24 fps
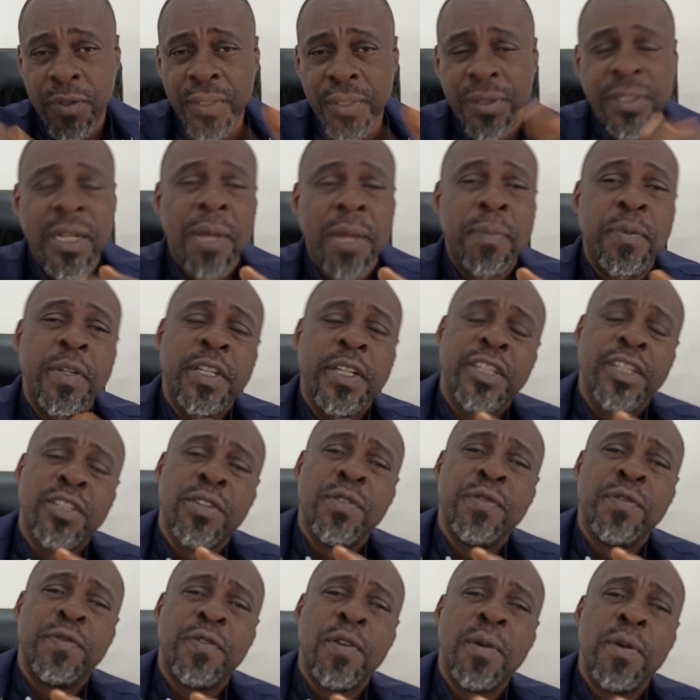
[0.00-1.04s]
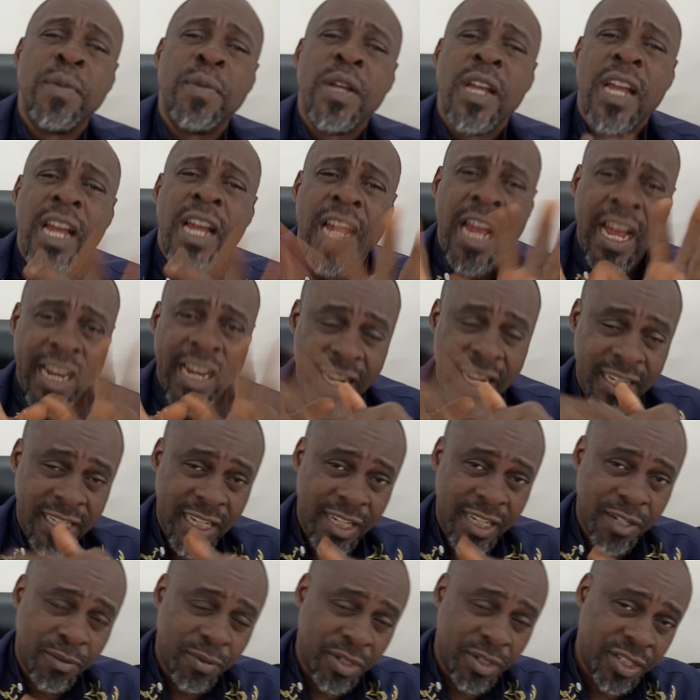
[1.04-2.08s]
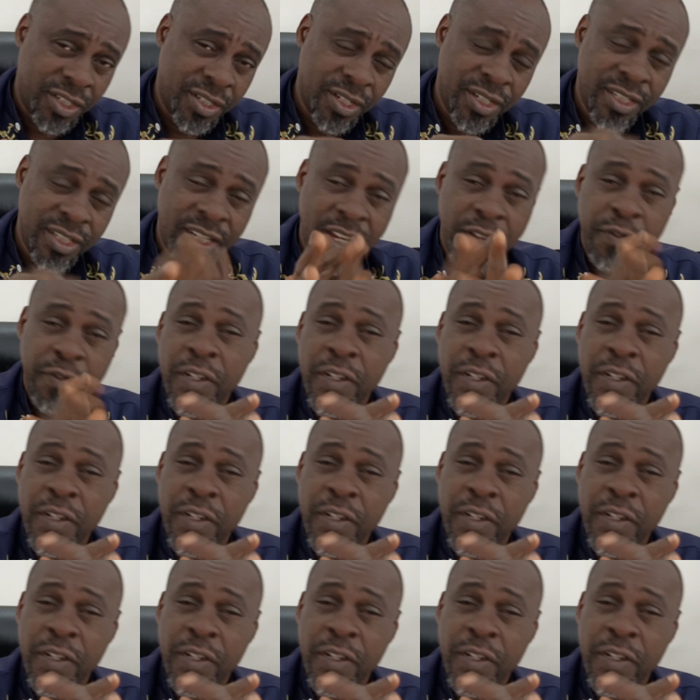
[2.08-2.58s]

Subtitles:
Go to the application form and answer the questions.